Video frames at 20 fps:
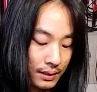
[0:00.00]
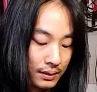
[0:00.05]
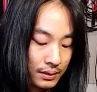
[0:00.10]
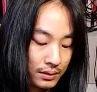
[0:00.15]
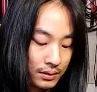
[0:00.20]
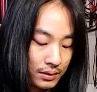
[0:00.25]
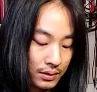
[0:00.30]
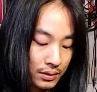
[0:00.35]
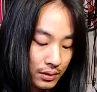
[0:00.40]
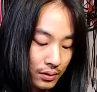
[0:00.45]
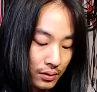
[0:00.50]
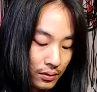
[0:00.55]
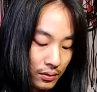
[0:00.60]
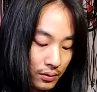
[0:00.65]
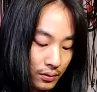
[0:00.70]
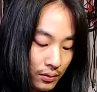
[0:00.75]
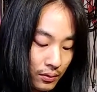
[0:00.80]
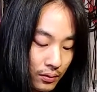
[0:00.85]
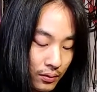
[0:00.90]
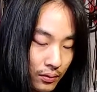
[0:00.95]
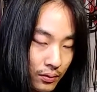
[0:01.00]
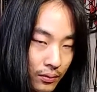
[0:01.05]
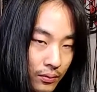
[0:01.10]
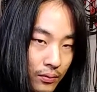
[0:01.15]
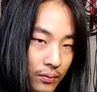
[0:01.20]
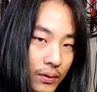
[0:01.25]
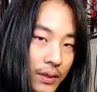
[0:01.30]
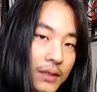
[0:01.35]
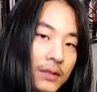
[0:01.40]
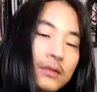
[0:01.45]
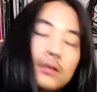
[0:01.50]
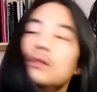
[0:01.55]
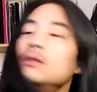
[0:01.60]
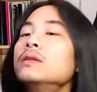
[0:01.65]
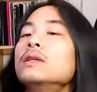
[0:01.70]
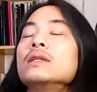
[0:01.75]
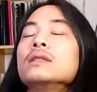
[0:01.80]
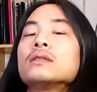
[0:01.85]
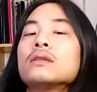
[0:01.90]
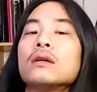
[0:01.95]
So when you
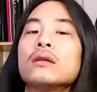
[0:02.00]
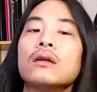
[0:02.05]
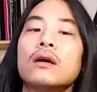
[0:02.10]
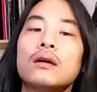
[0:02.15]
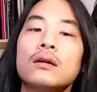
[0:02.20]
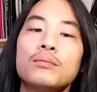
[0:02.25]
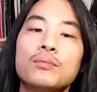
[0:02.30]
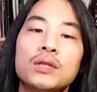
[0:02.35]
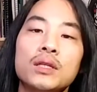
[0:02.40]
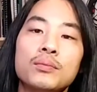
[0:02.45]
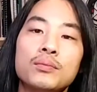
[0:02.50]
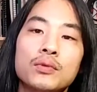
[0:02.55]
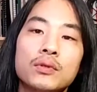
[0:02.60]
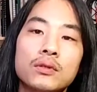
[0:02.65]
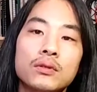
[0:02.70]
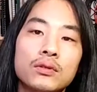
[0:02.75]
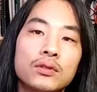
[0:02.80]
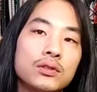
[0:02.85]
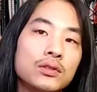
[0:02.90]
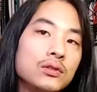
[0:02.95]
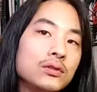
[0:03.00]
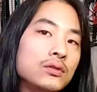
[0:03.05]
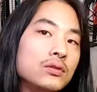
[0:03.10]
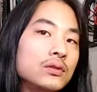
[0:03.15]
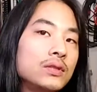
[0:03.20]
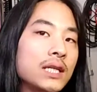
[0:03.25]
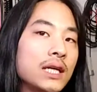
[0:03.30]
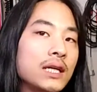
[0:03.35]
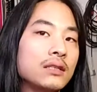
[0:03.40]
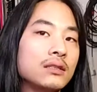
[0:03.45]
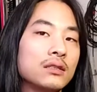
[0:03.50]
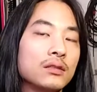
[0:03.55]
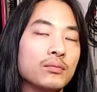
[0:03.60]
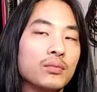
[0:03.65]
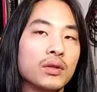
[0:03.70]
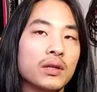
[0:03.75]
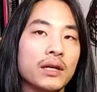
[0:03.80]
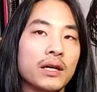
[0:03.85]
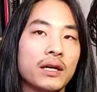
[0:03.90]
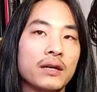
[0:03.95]
do this, a lot of people who tend to
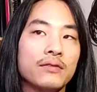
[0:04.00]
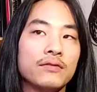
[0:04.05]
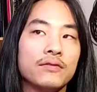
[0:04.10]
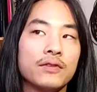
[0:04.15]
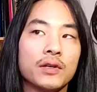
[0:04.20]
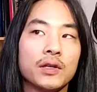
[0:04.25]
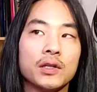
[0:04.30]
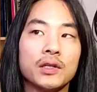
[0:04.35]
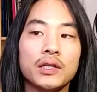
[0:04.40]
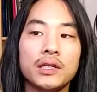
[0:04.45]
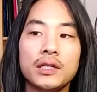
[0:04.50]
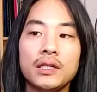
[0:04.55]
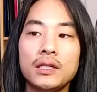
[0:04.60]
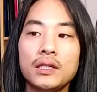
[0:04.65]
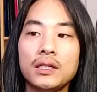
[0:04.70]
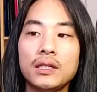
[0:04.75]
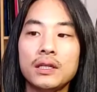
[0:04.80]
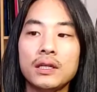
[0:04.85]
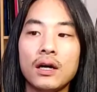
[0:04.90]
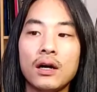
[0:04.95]
play very